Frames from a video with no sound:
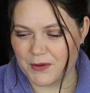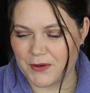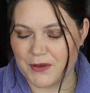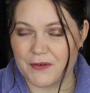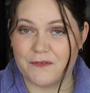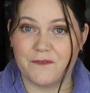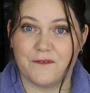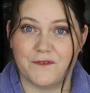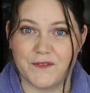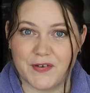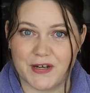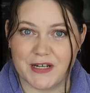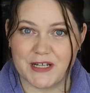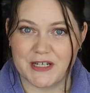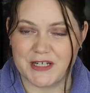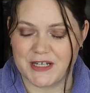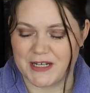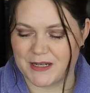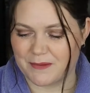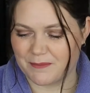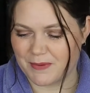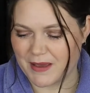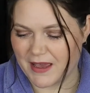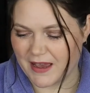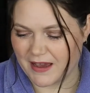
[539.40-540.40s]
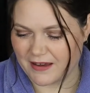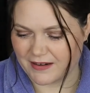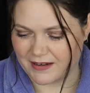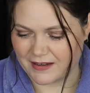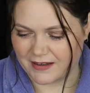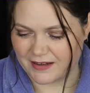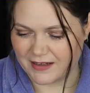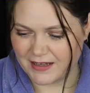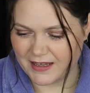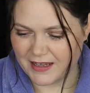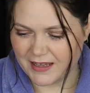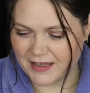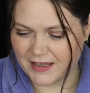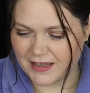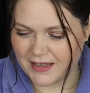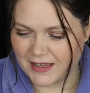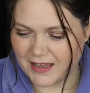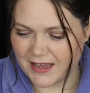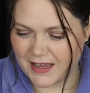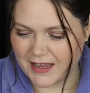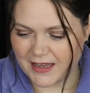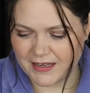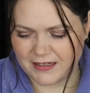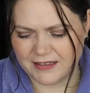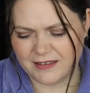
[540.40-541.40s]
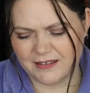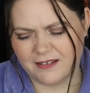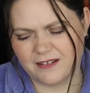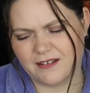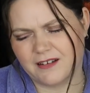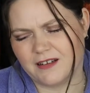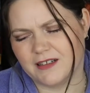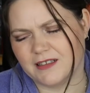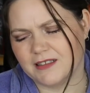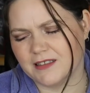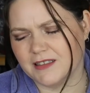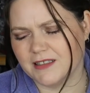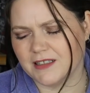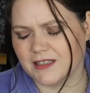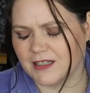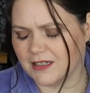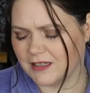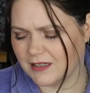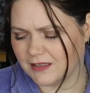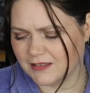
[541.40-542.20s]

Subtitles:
Blur Finishing Powder. And look